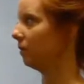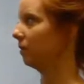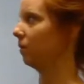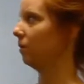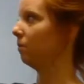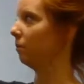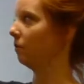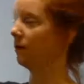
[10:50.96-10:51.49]
the
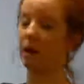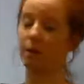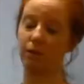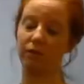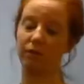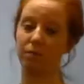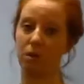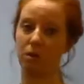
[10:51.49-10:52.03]
number now is
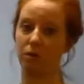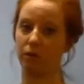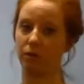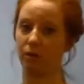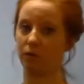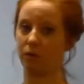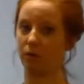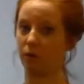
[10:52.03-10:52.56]
smaller
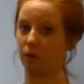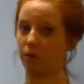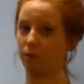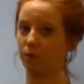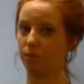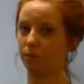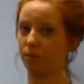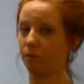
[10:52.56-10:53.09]
than 0.
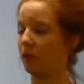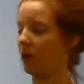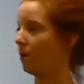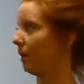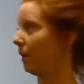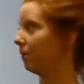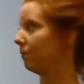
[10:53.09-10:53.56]
I would have